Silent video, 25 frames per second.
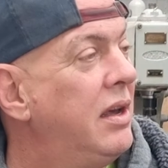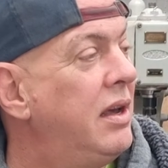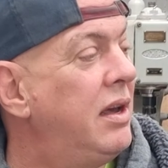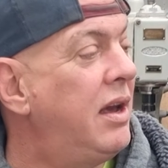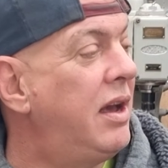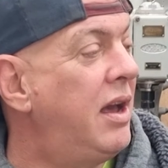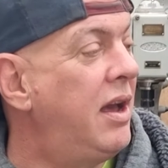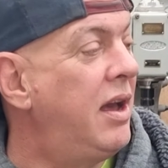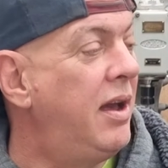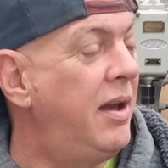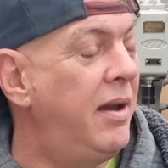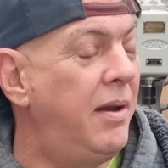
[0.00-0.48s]

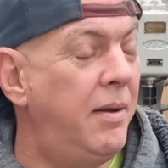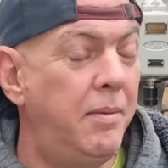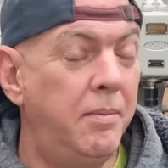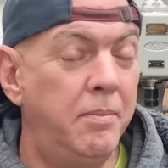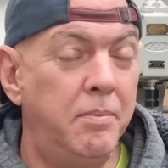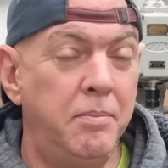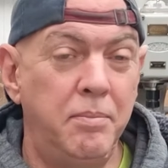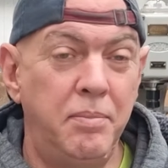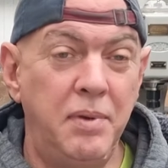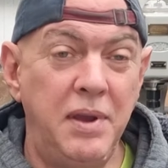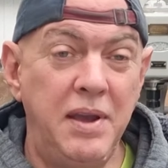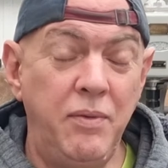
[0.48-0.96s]

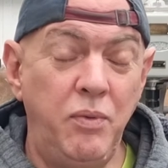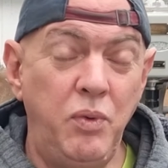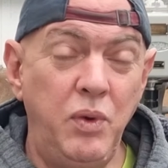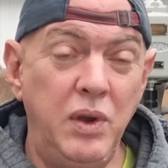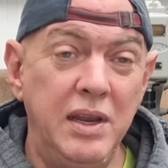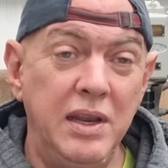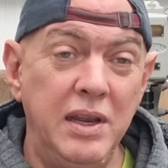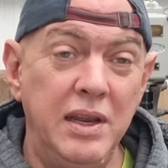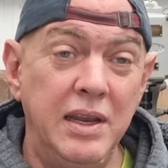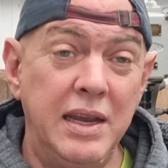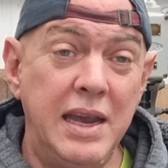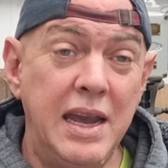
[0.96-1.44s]
But if we
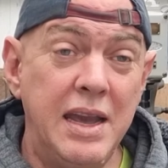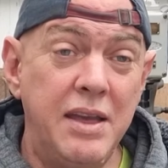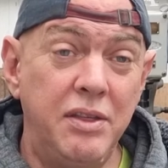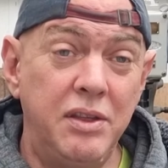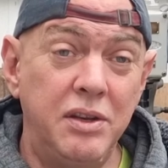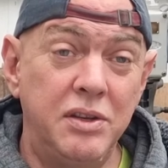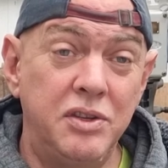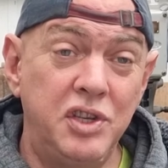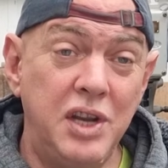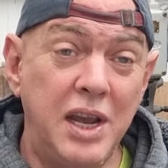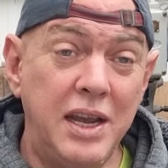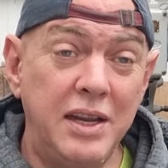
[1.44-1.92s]
can get
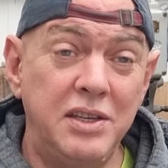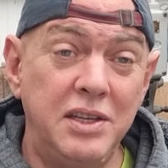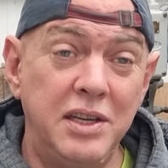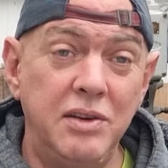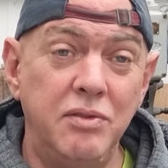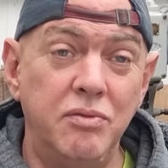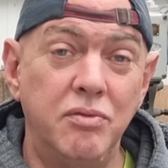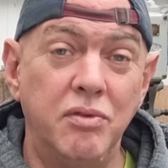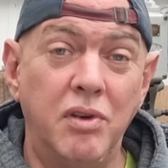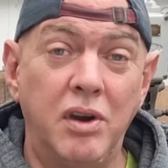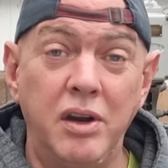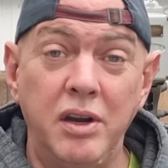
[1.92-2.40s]
the
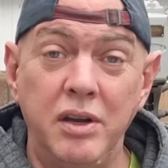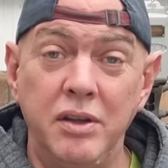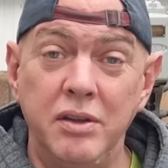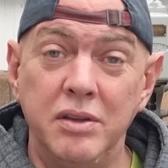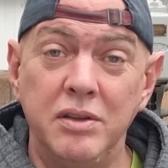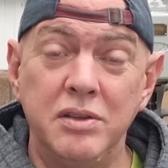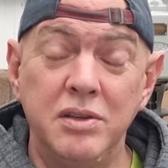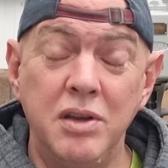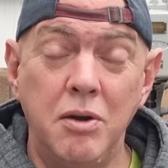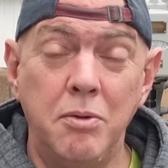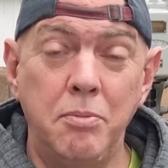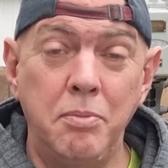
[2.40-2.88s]
jetting right at
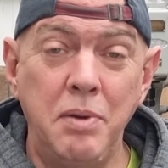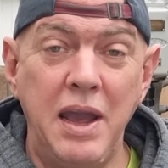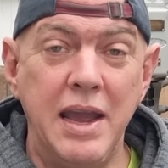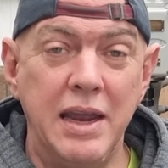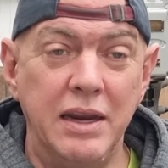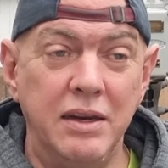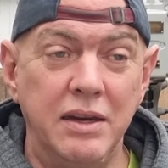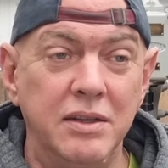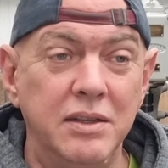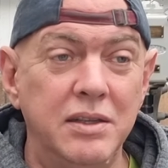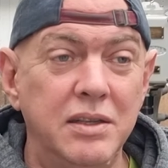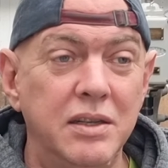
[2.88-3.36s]
the top
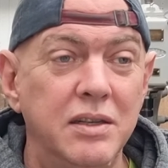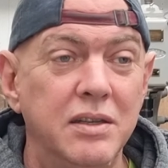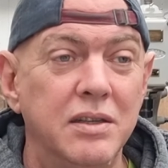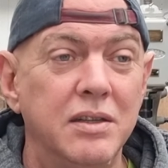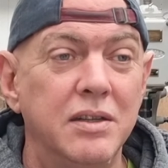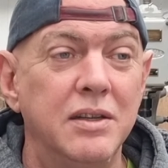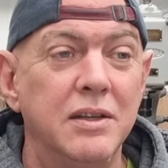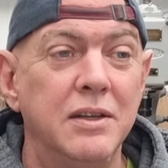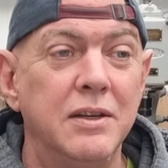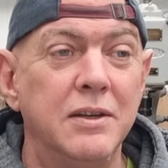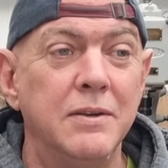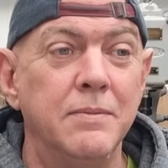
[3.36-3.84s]
end,
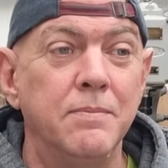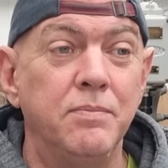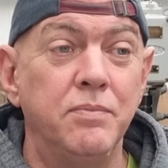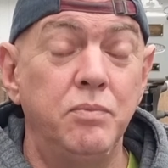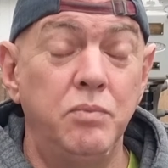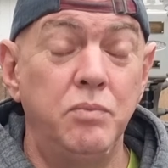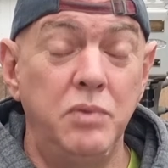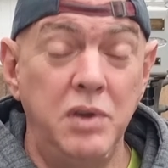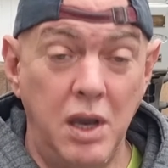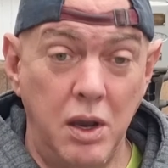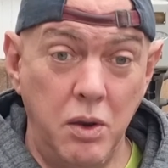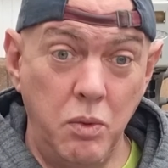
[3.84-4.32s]

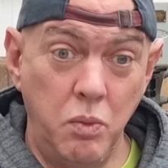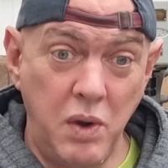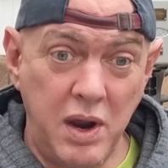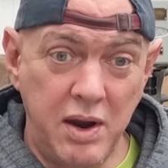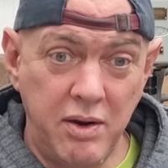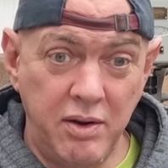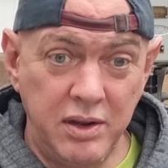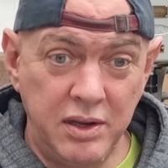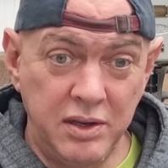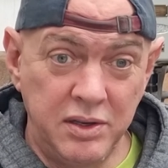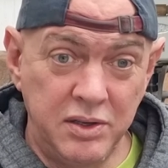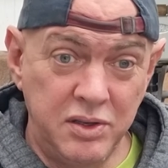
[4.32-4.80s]
you know,
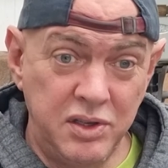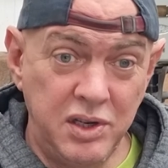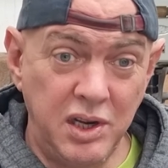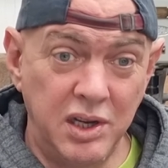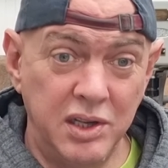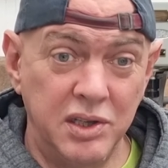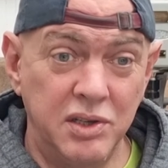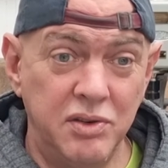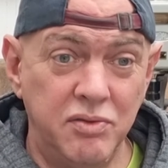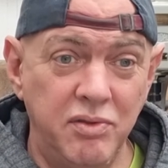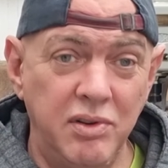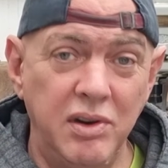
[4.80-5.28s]
where it is
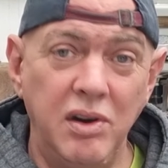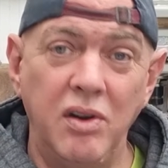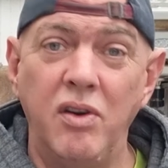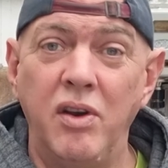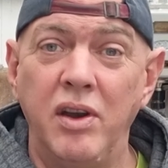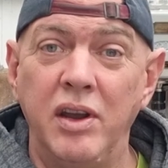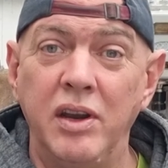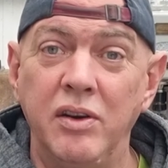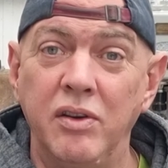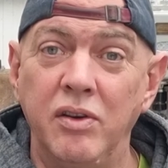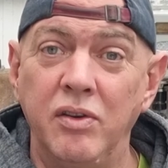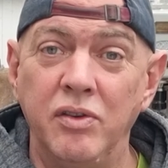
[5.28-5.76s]
just
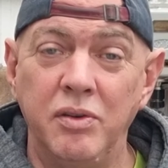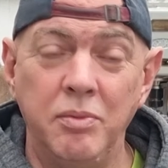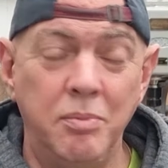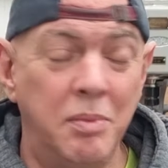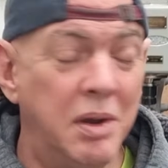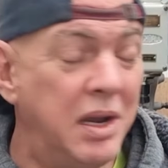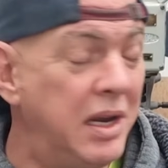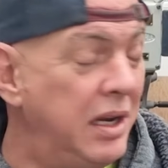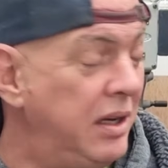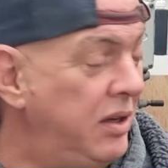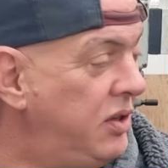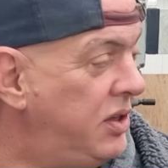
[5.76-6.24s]
relying on the
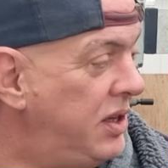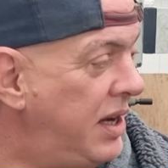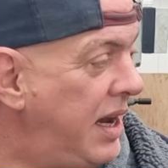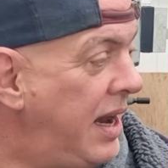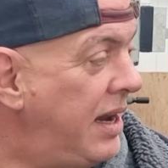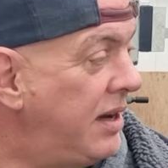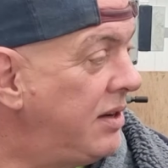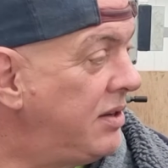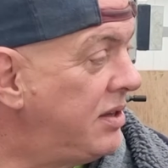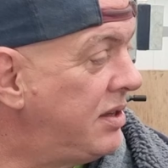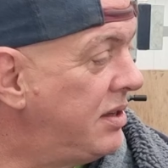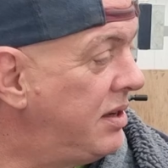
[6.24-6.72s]
main
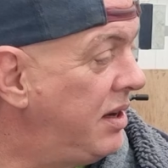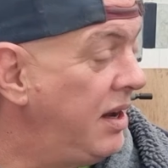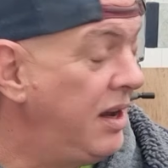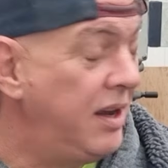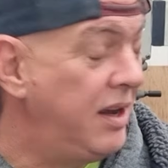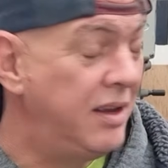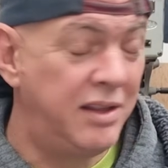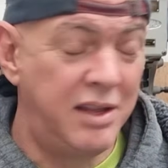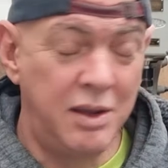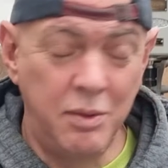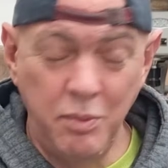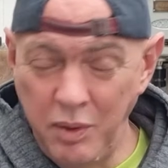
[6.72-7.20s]
jets,
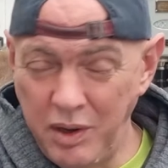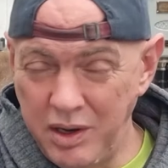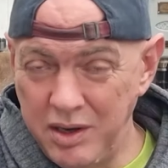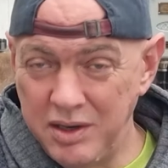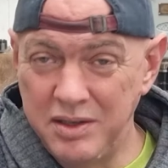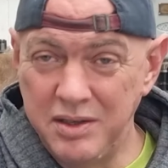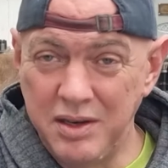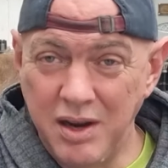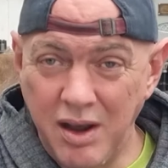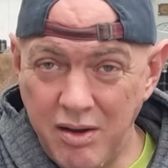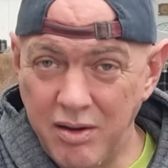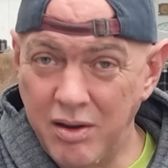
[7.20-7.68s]
then we can
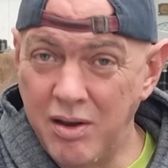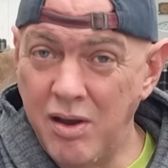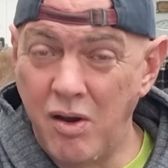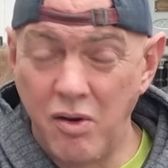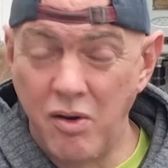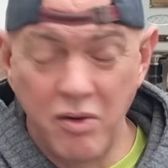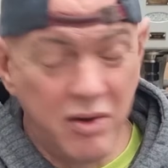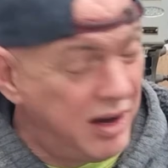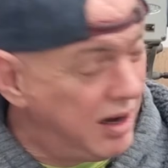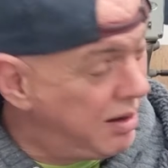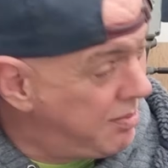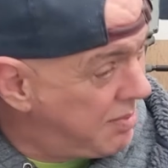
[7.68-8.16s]
start
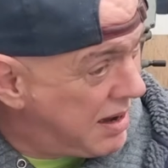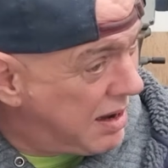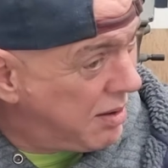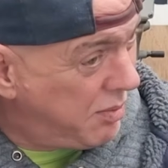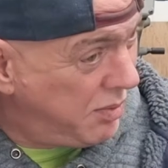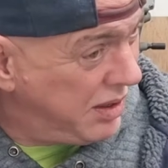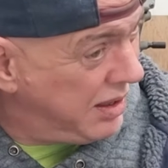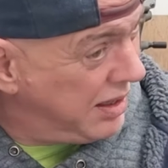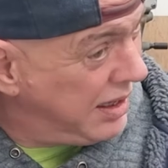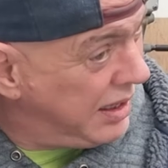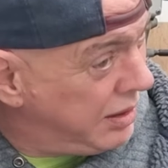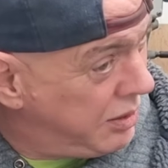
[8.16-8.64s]
cocking about
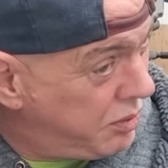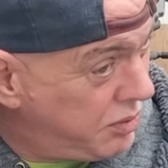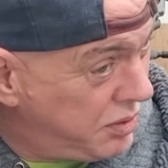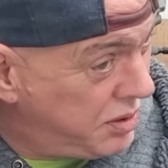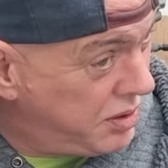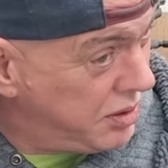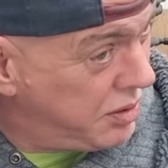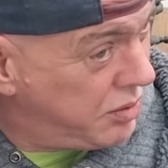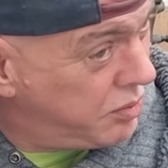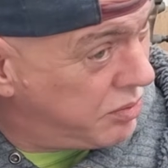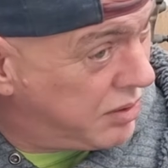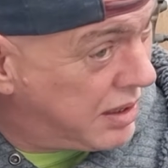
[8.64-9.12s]
with
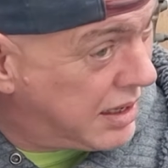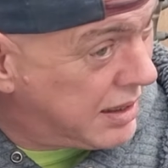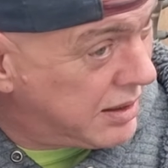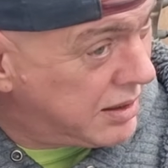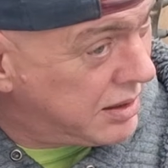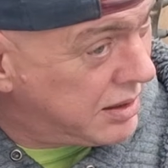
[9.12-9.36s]
needles and all that